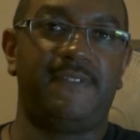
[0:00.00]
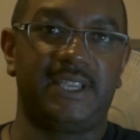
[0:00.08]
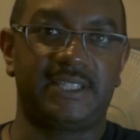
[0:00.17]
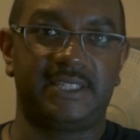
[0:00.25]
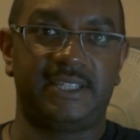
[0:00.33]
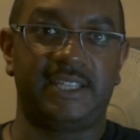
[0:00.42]

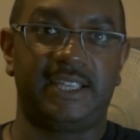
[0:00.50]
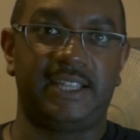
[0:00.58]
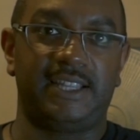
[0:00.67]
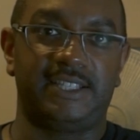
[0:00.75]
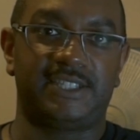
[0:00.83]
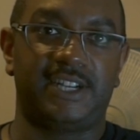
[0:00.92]
fixing it
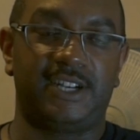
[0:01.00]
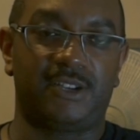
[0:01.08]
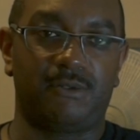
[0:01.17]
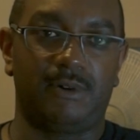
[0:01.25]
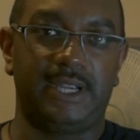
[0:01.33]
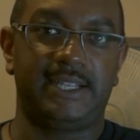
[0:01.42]
and they started
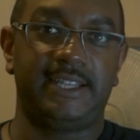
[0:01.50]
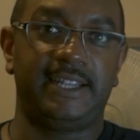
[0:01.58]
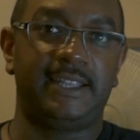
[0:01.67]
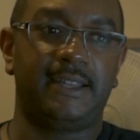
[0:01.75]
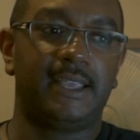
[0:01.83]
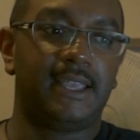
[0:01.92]
correcting it.